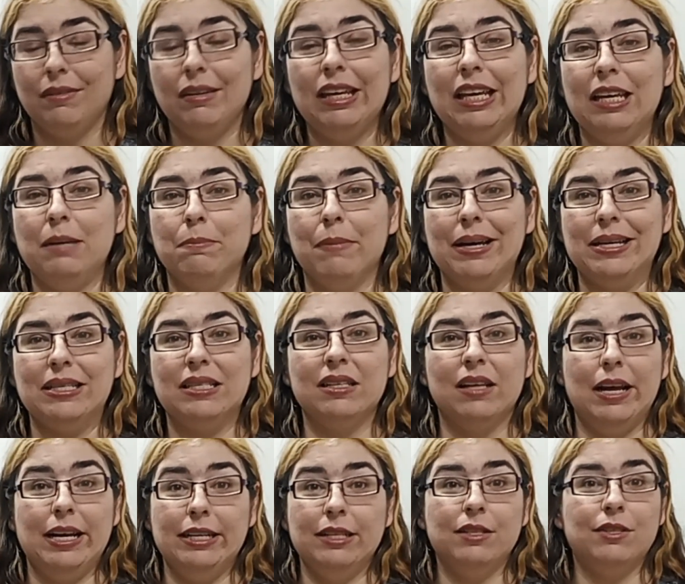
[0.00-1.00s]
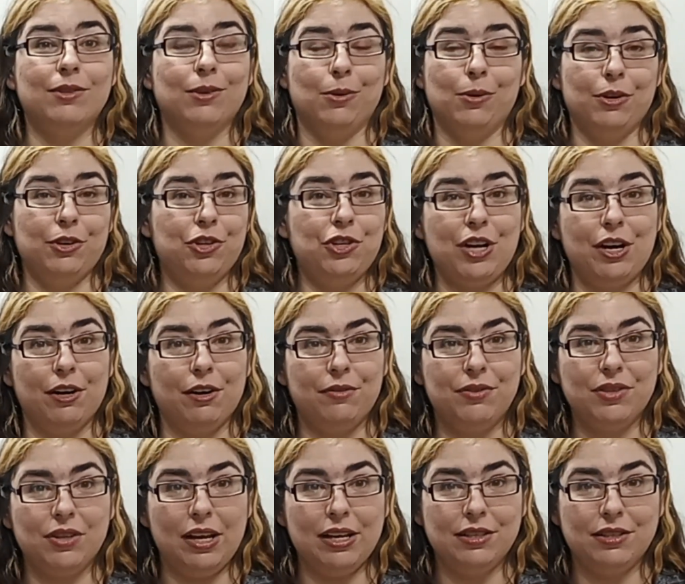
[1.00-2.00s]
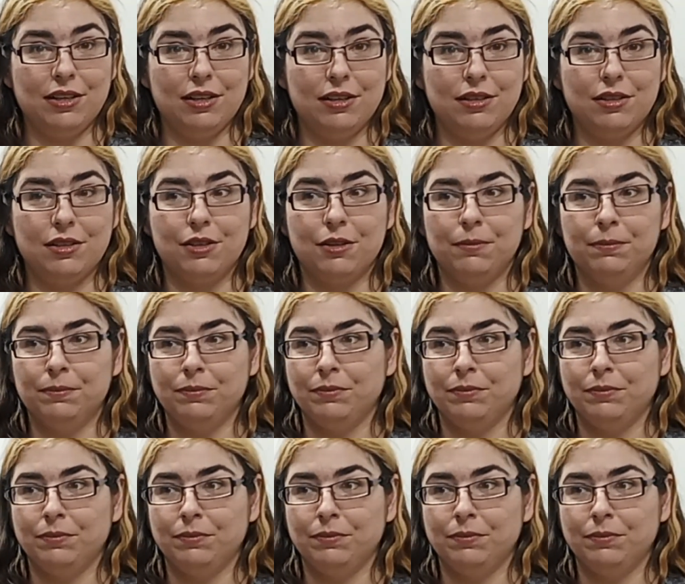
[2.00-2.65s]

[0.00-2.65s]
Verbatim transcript: eat my slice or share of slices